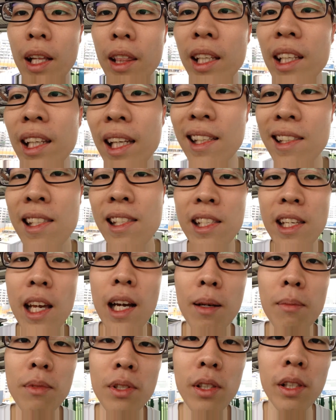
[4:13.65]
I think at
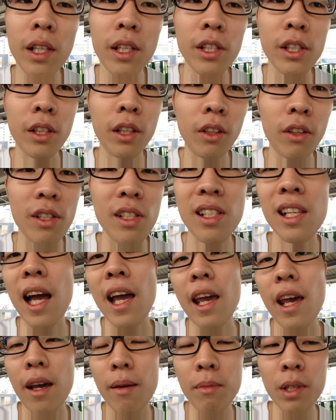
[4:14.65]
Siam Station or
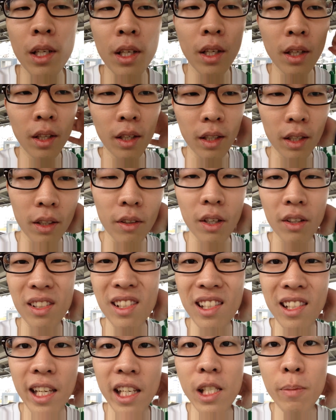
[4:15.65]
Siam, around
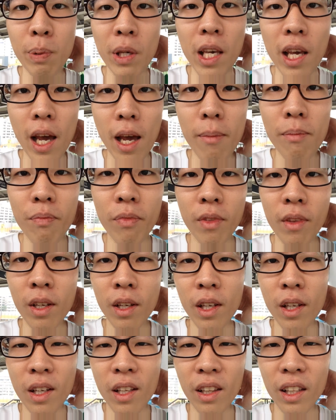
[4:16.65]
6 p.m.,
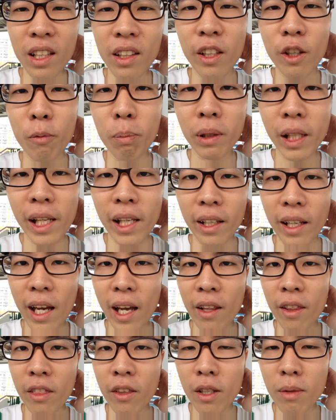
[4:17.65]
I think they'll play an
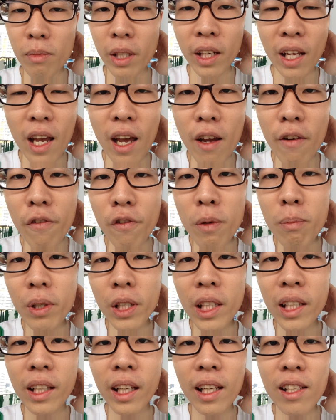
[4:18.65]
anthem and
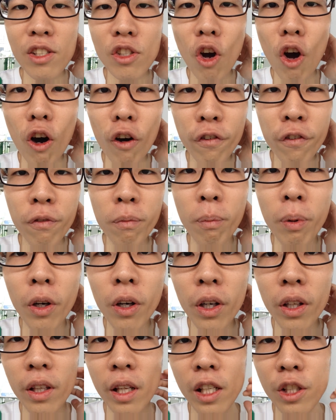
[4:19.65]
everybody gets off
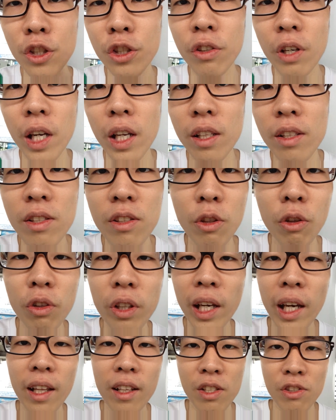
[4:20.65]
board their trains,
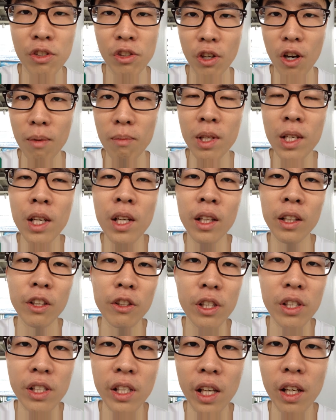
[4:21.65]
don't care to stop
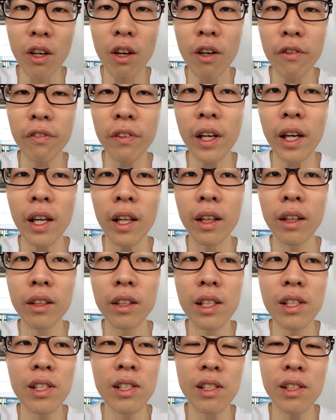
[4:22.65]
you just get off
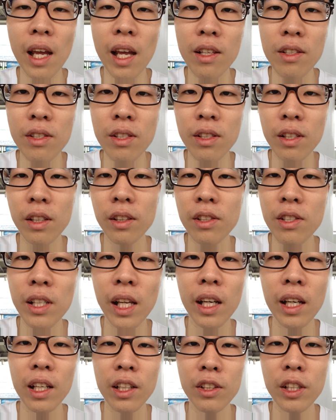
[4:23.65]
and just stand still,
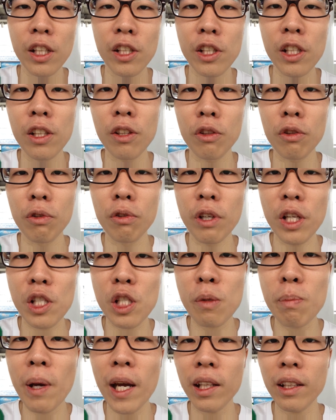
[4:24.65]
stand at attention to
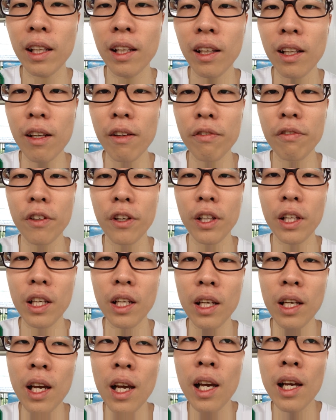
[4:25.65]
respect and love for
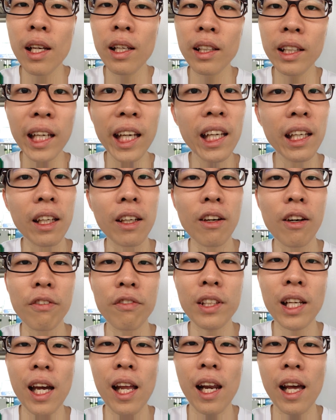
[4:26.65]
the king
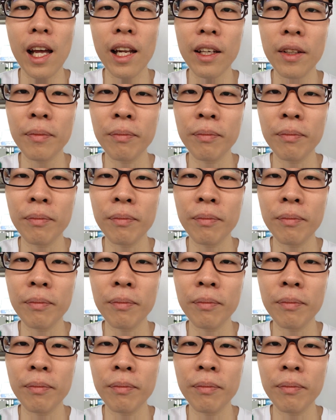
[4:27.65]
of Thailand.